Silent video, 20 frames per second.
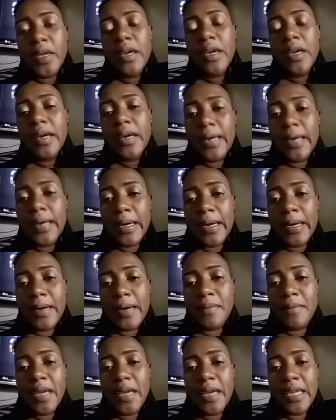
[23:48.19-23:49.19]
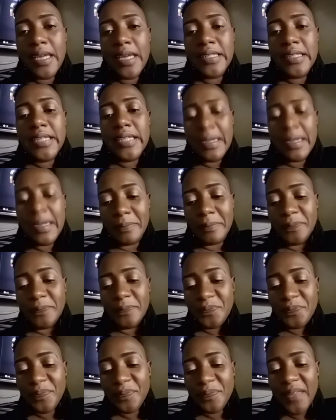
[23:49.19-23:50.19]
And yeah,
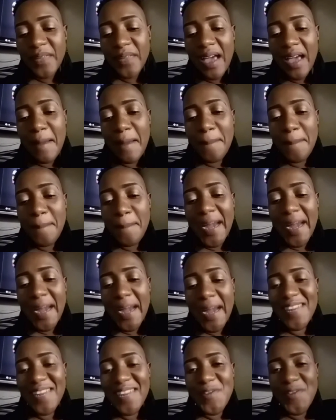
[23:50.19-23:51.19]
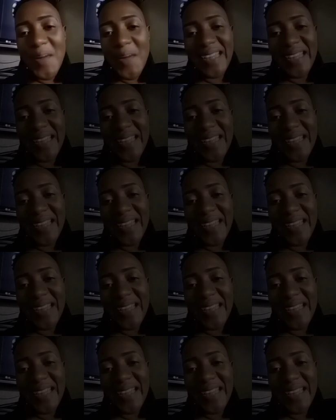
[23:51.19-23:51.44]
bye everyone.